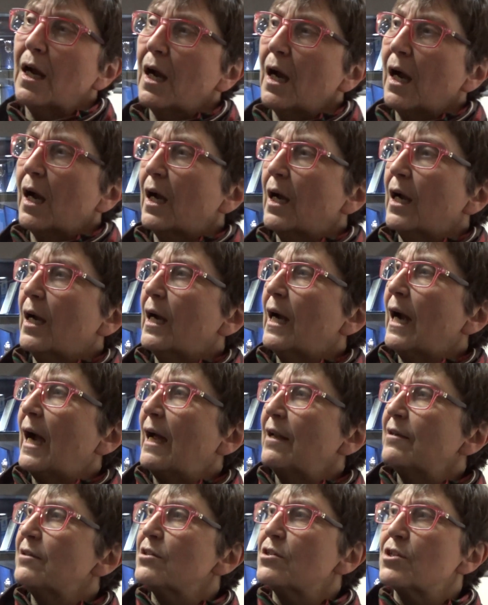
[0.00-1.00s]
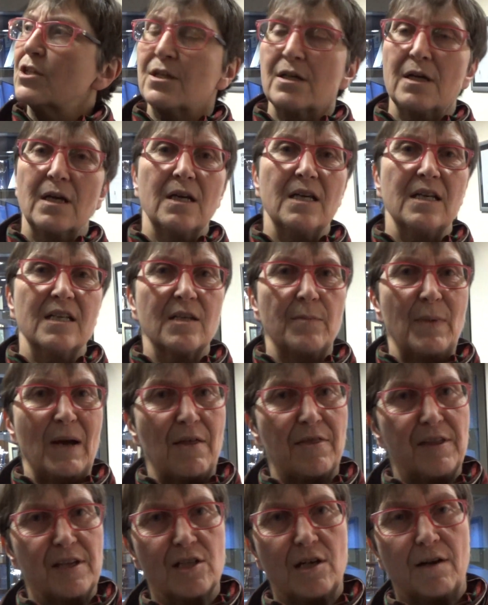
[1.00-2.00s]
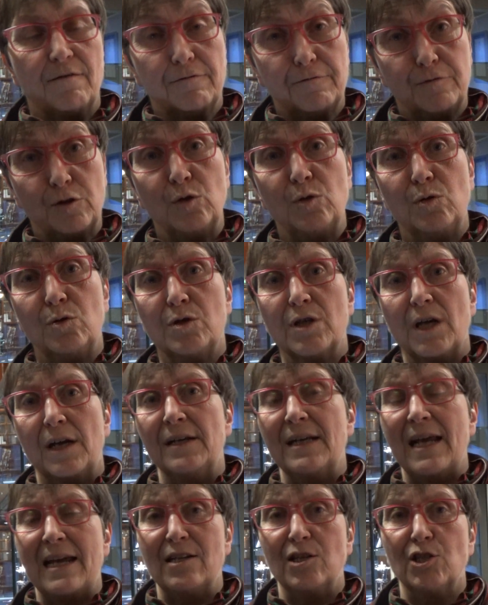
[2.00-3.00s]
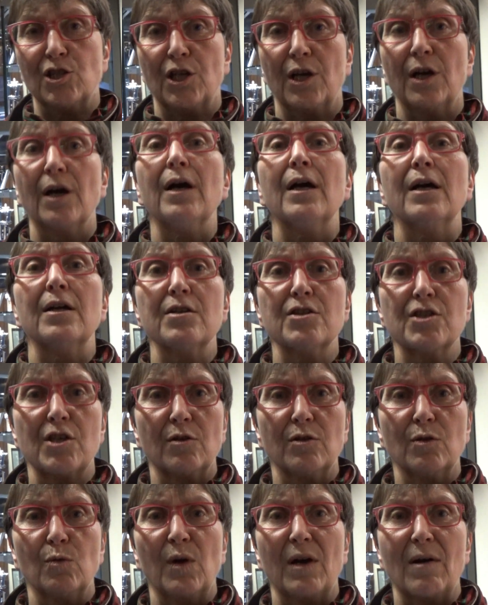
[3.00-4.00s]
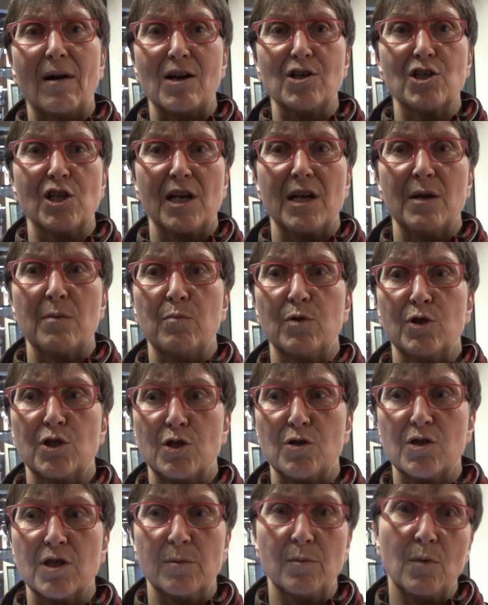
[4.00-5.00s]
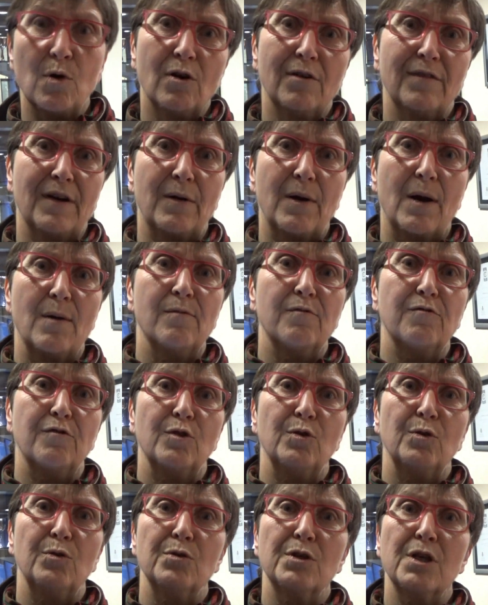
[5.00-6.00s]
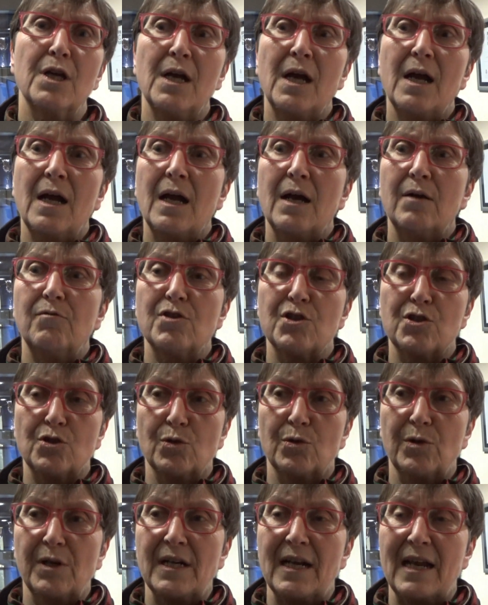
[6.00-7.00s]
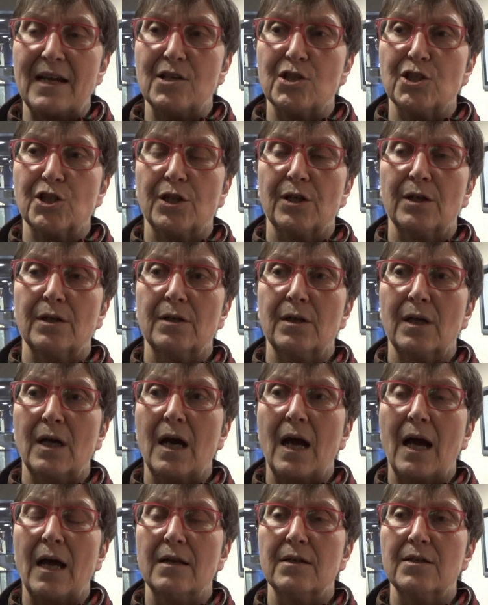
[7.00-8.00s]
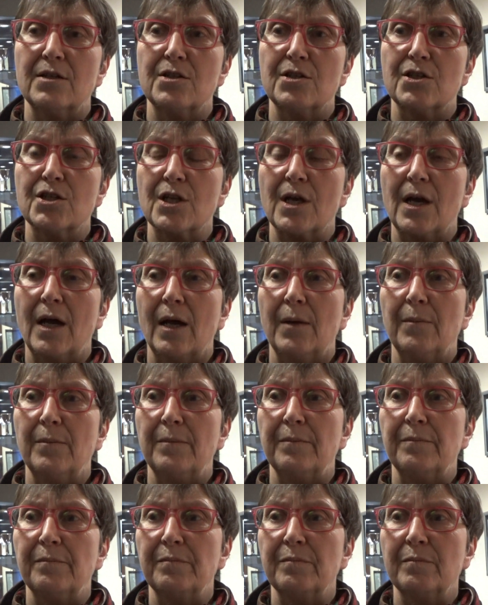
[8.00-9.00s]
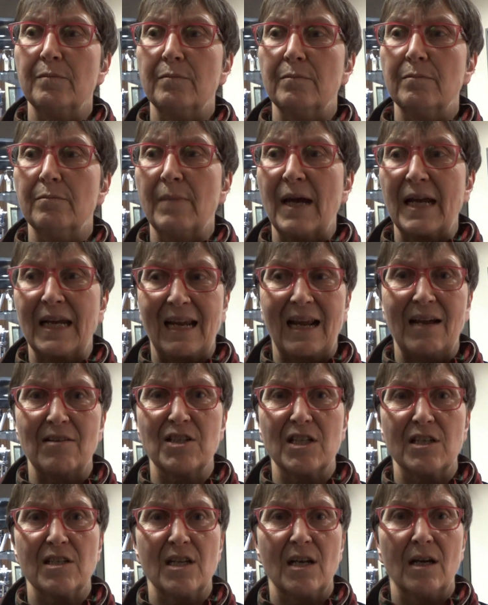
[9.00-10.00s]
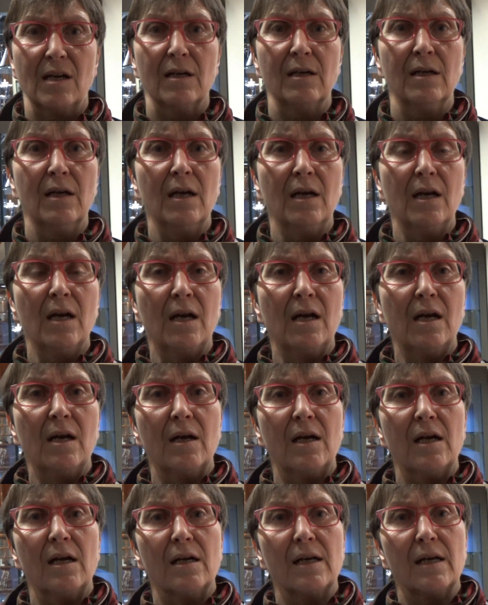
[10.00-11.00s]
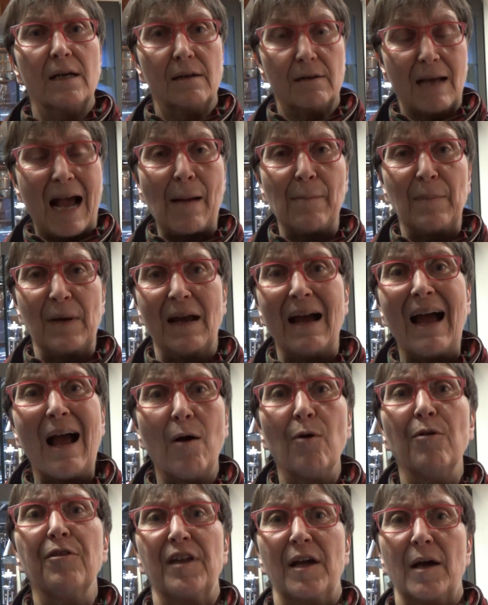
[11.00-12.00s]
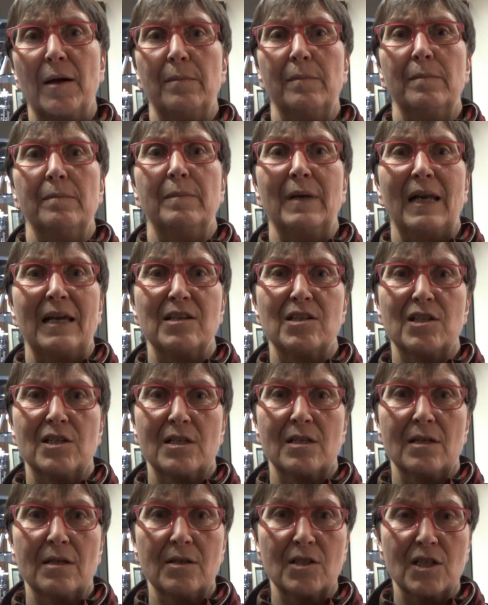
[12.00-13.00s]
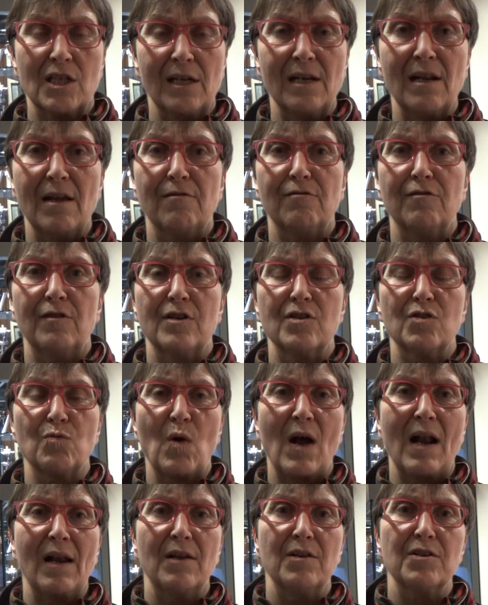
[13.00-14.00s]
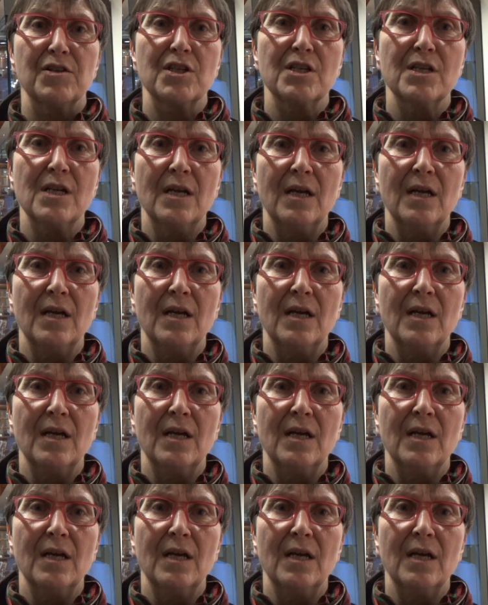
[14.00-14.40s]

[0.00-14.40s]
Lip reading: And it's about things like food and nature, so that we're actually producing more of our own food, restoring nature, and making our city a happier, healthier place to live, as well as